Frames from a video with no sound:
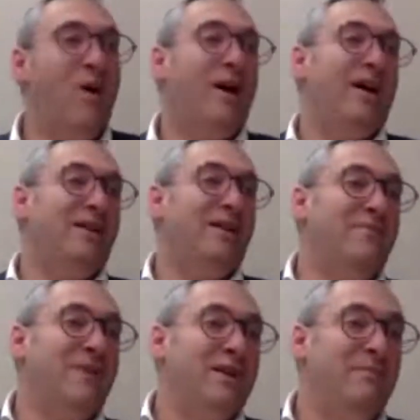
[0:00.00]

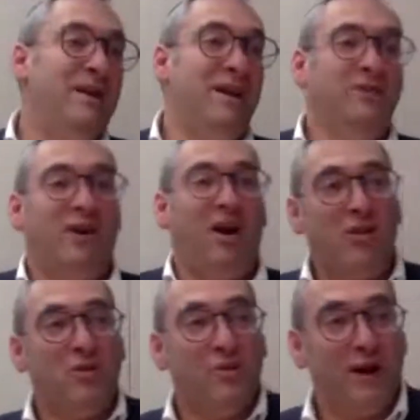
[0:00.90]
Why? Because
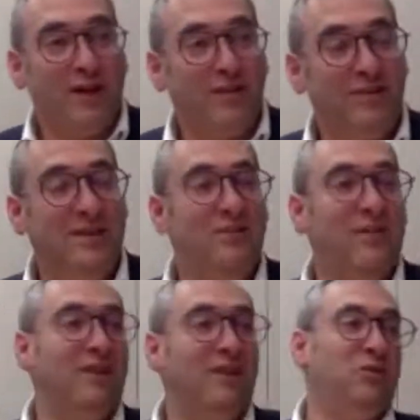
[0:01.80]
otherwise, the
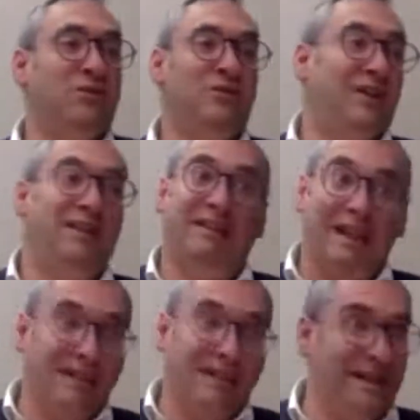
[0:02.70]
advisors would have said,
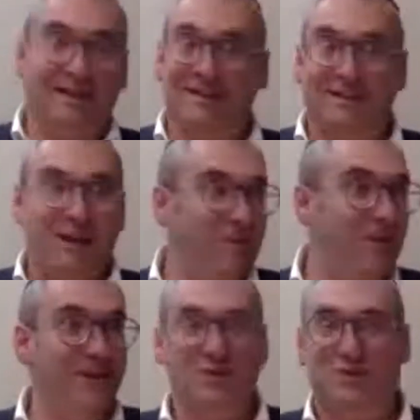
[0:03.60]
get
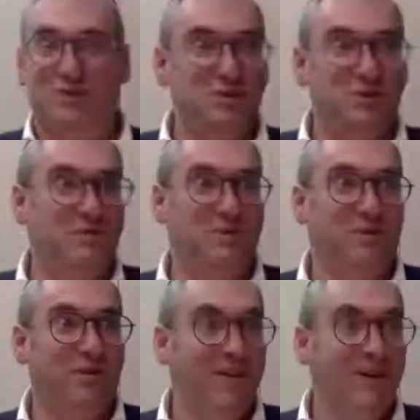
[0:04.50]
rid of these Jewish
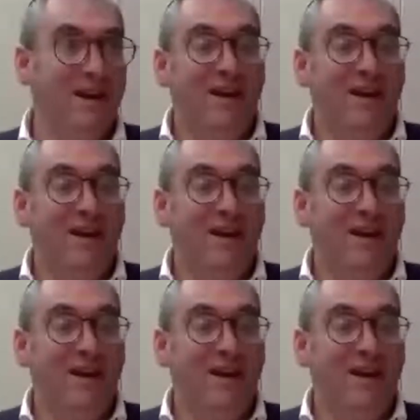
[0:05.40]
people.